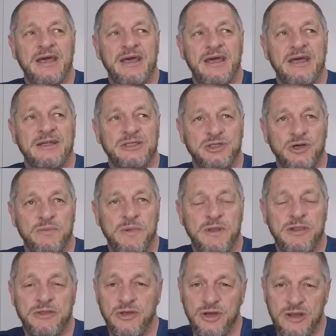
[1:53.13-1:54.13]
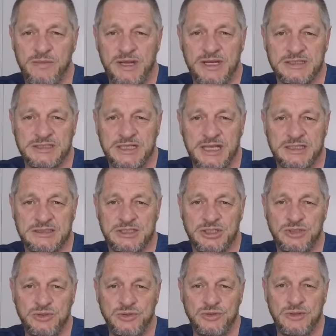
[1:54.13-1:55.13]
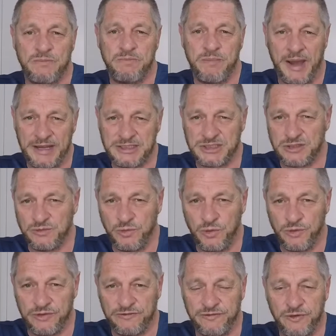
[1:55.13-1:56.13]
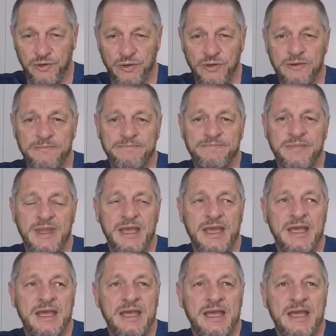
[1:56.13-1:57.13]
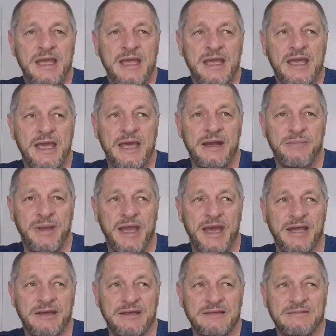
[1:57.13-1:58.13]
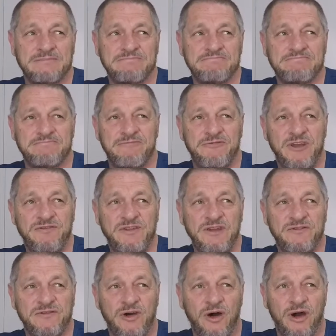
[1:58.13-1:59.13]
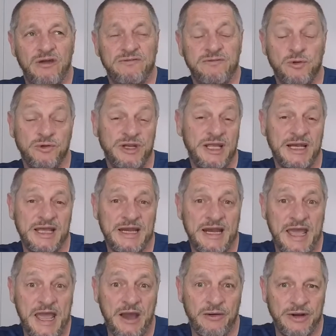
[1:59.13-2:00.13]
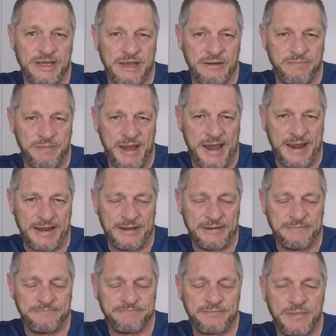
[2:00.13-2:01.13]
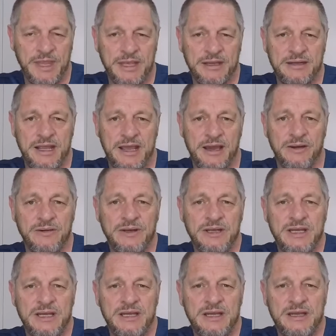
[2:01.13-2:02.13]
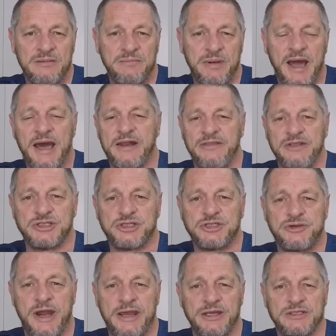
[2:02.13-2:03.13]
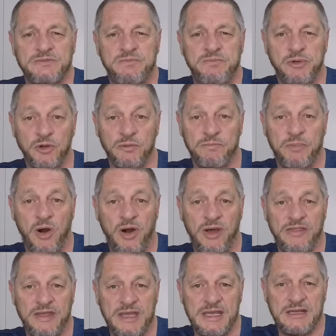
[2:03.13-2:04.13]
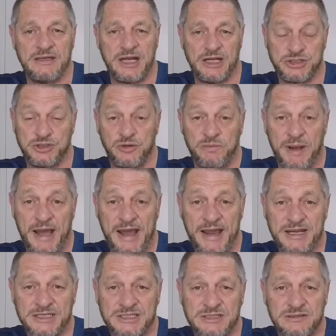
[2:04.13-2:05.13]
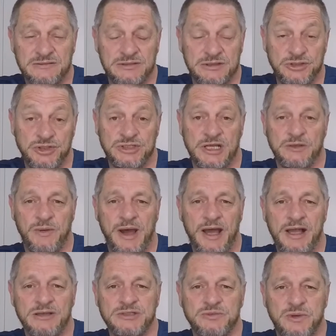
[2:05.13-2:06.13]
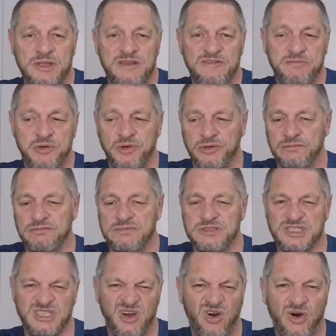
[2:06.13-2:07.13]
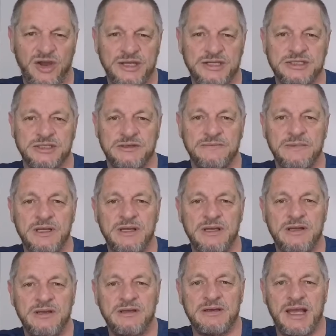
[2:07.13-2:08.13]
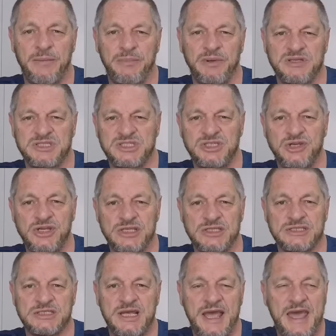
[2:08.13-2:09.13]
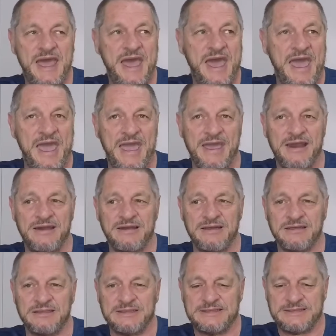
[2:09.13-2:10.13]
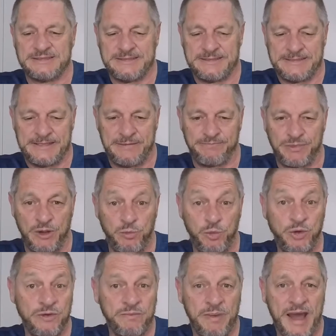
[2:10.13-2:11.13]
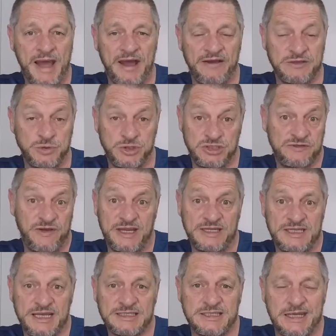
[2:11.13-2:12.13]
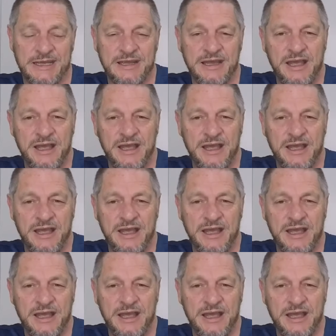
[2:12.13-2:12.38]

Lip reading: It took me 30 minutes to get to the base of the waterfall and about 55 or nearly an hour to get back. Now, part of track is built by the National Parks in New South Wales, where they've put signs and a couple of seats and wooden paths, which is fantastic.